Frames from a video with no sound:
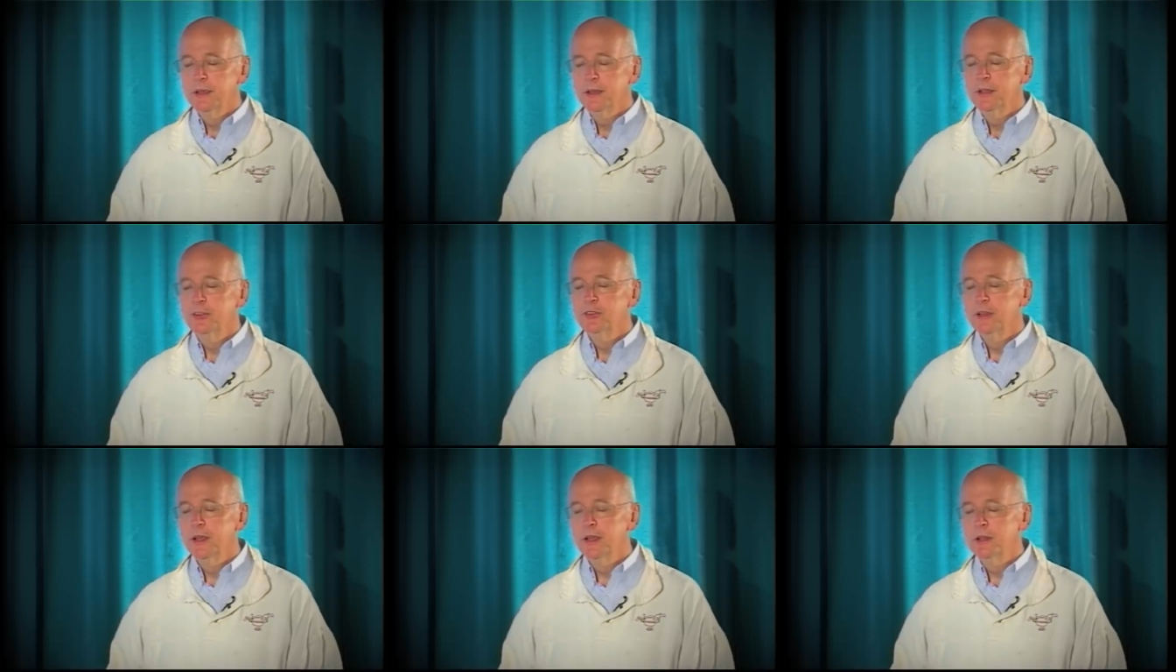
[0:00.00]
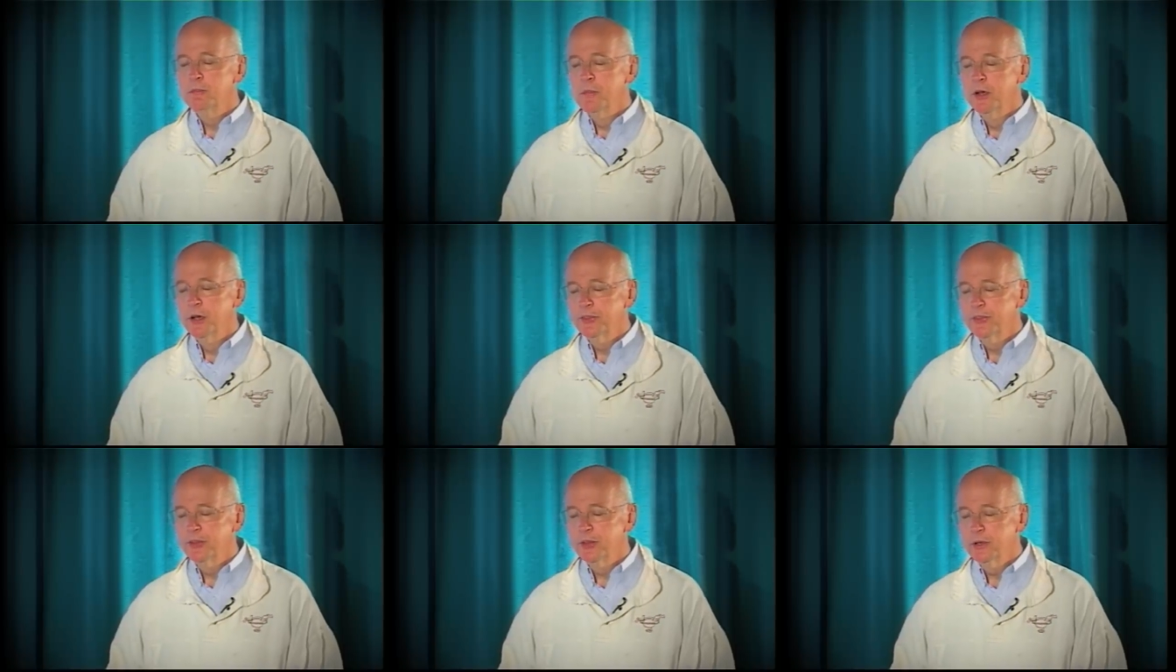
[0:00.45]
is like
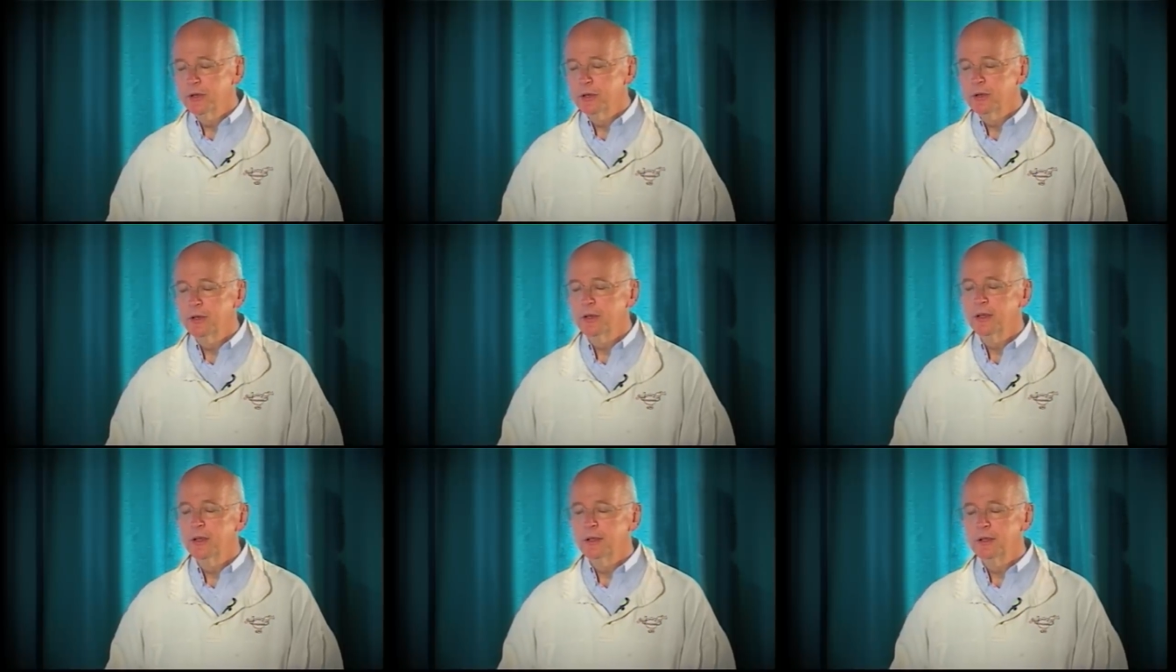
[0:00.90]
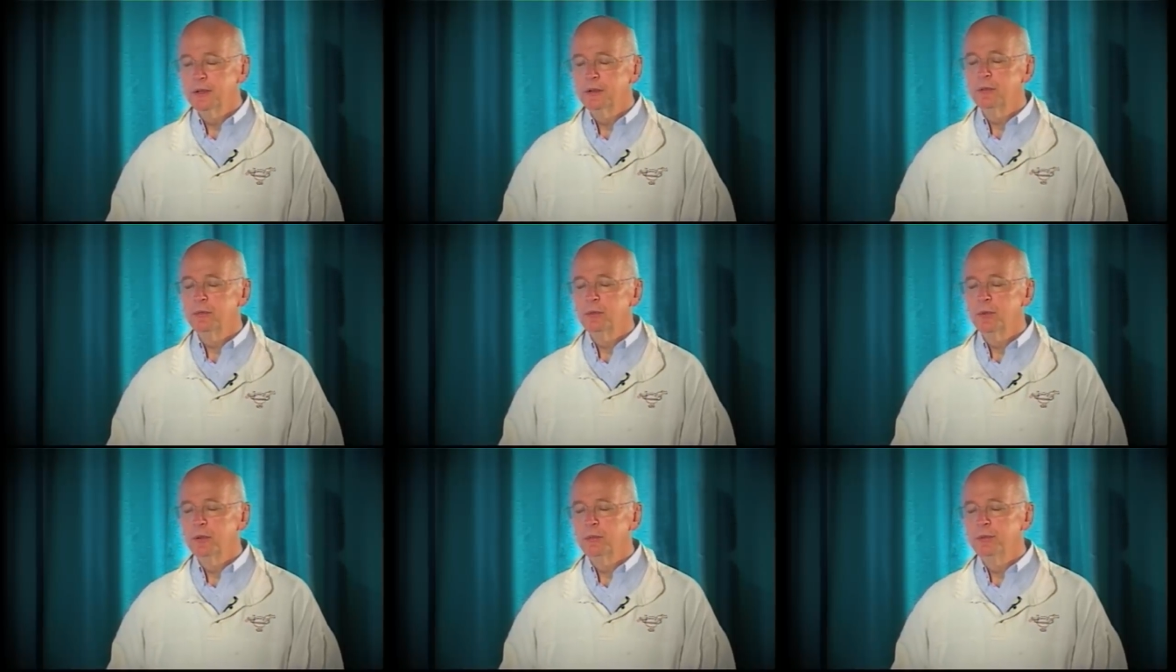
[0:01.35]
Martha, it
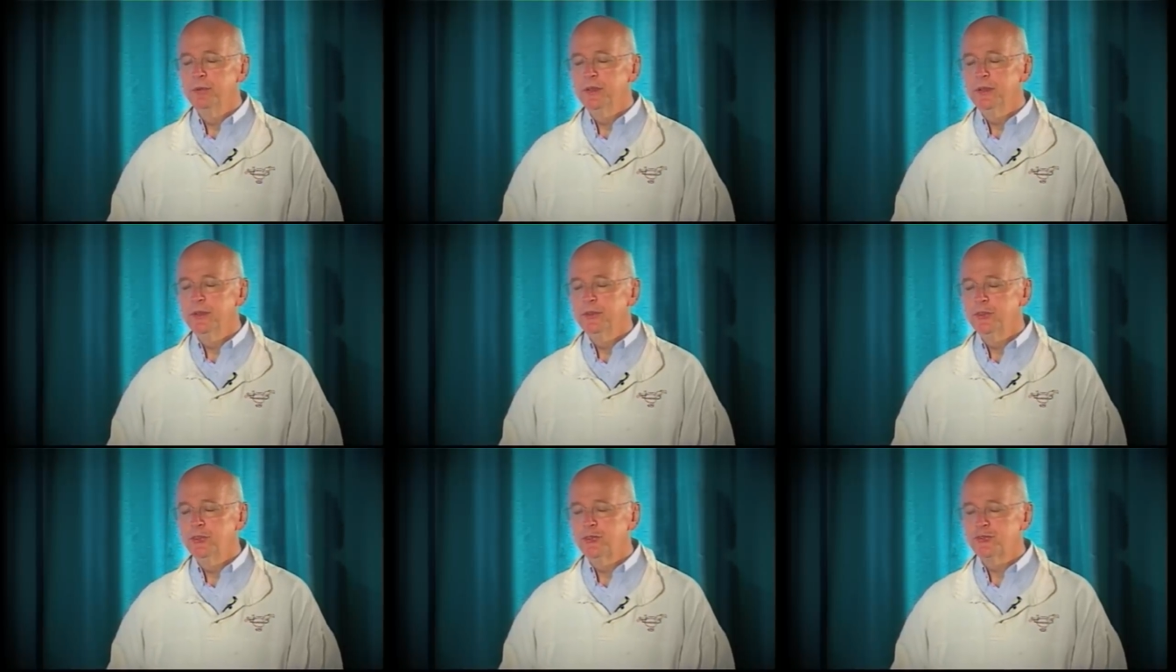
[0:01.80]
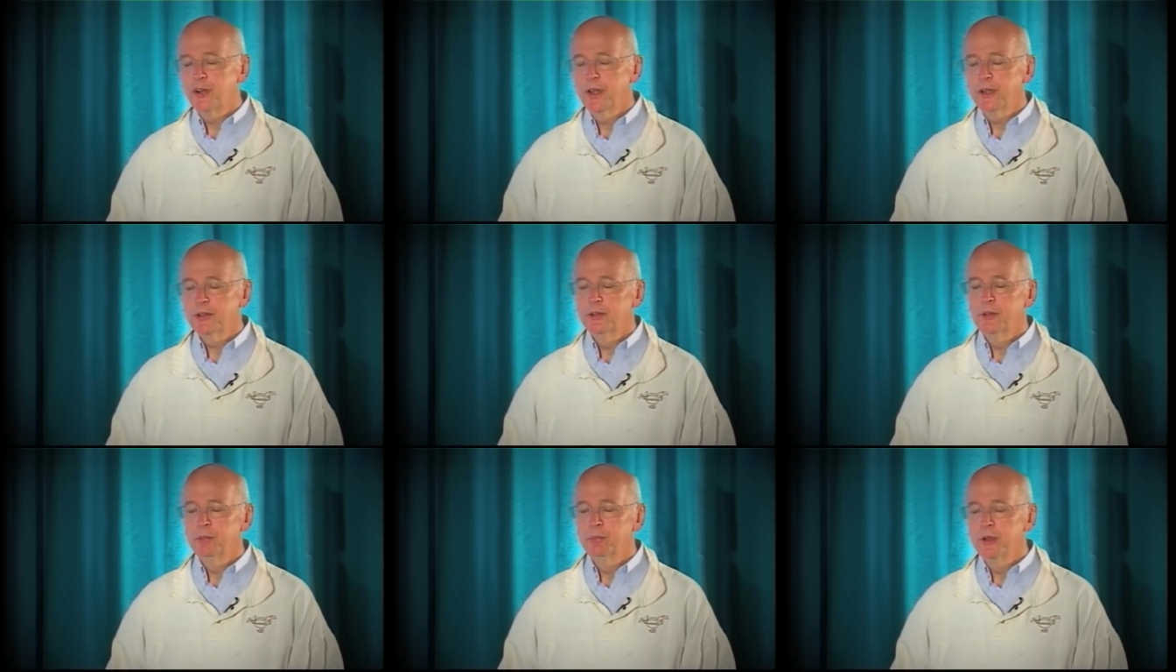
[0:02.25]
will be
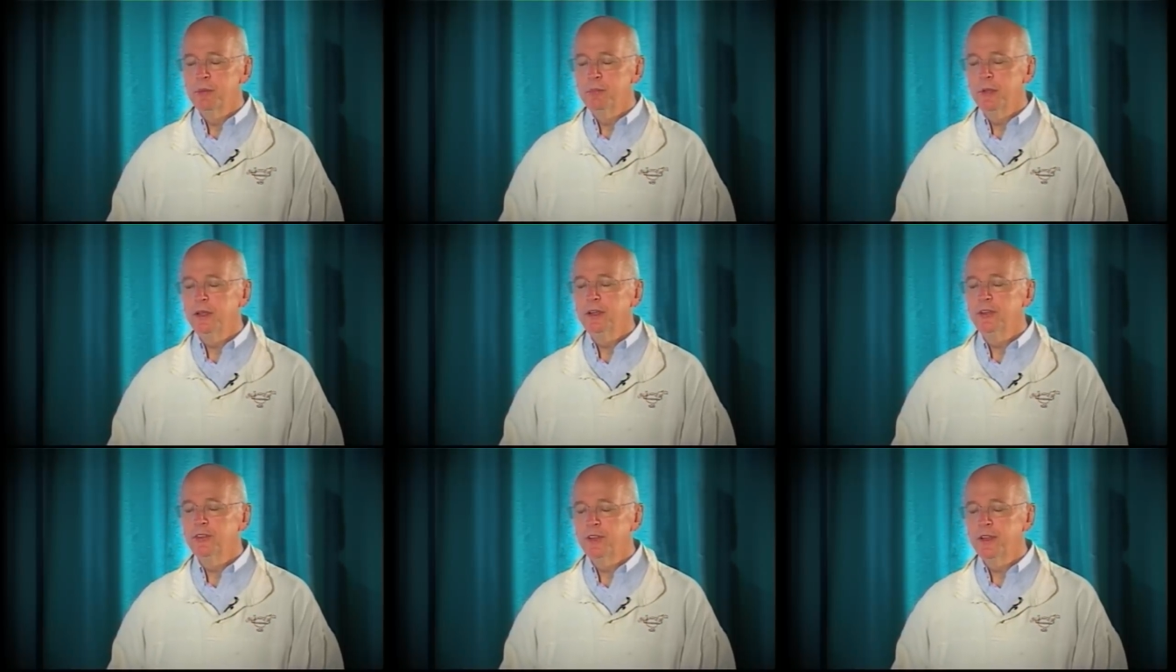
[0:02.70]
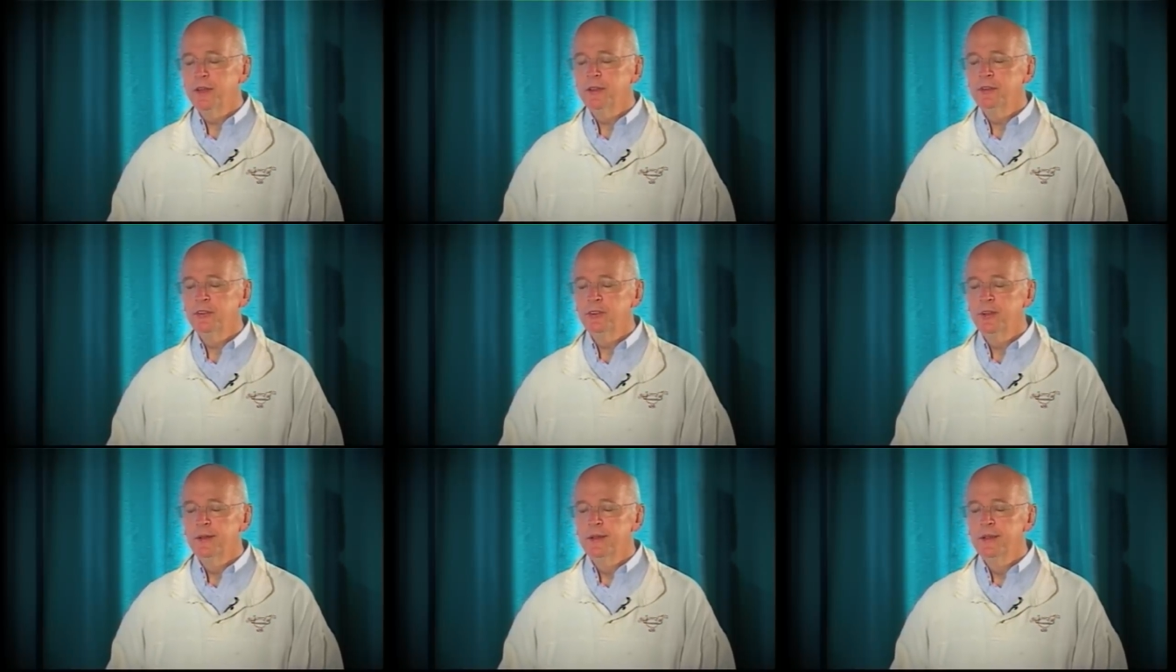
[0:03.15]
distracted by many
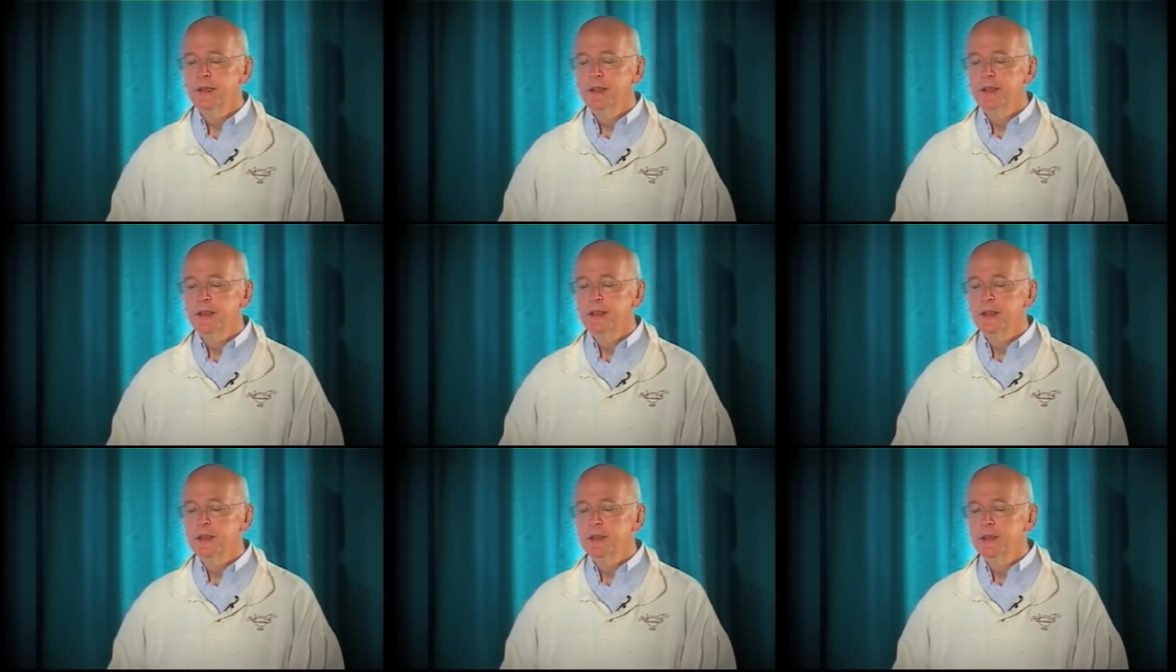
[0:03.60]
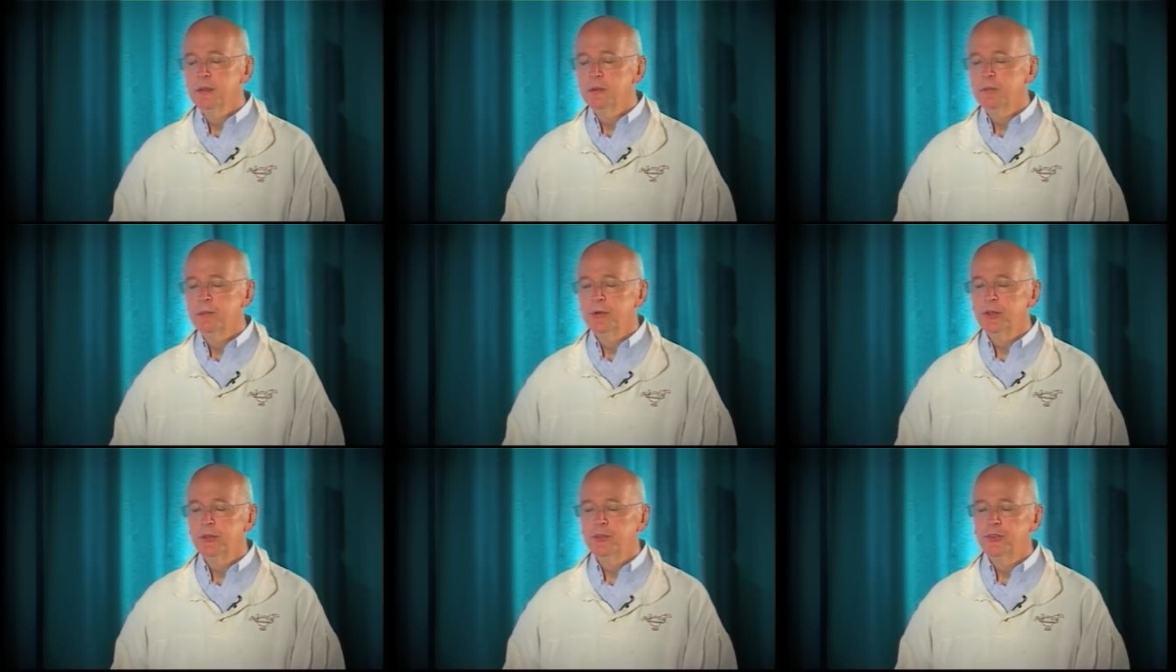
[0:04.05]
things,
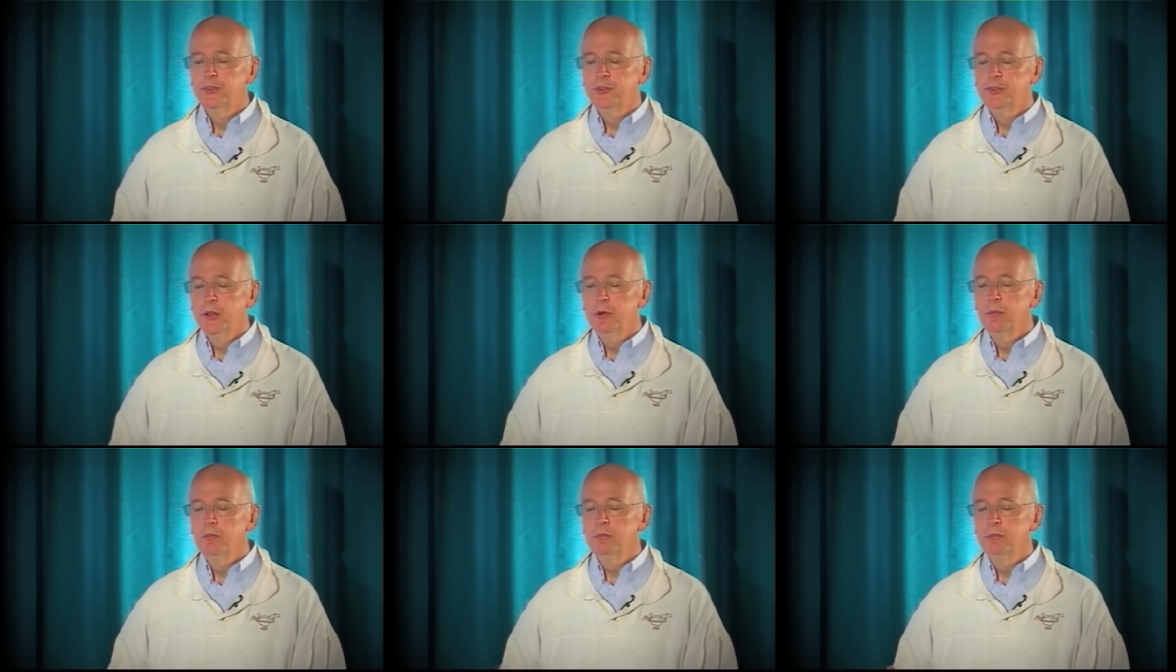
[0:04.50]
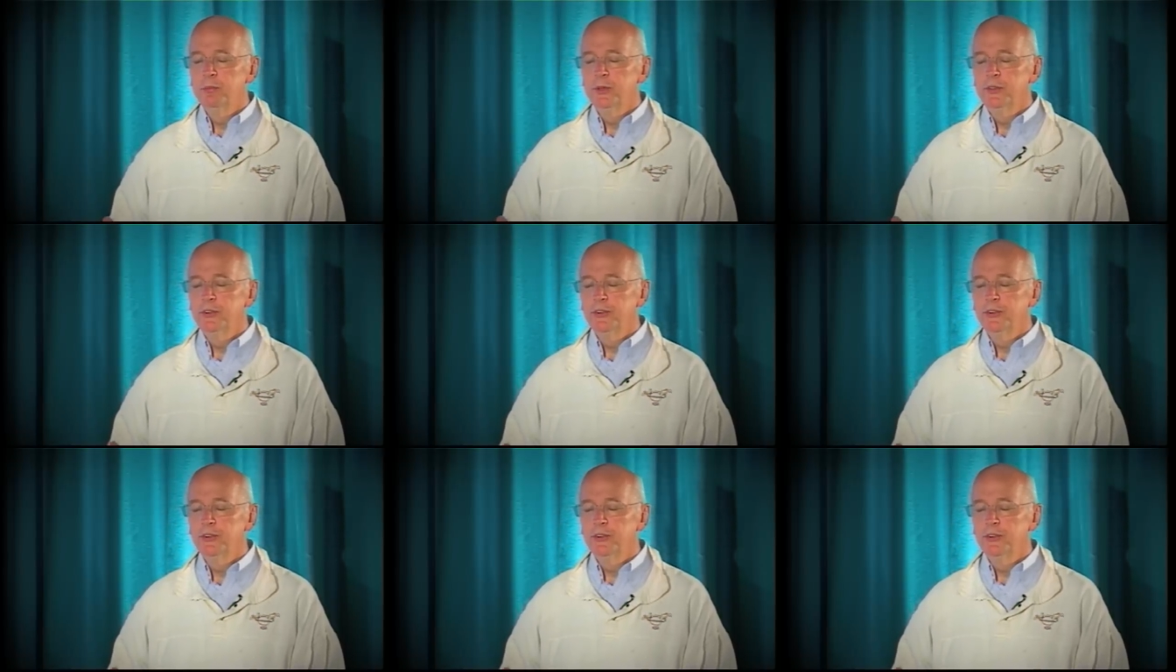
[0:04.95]
but don't be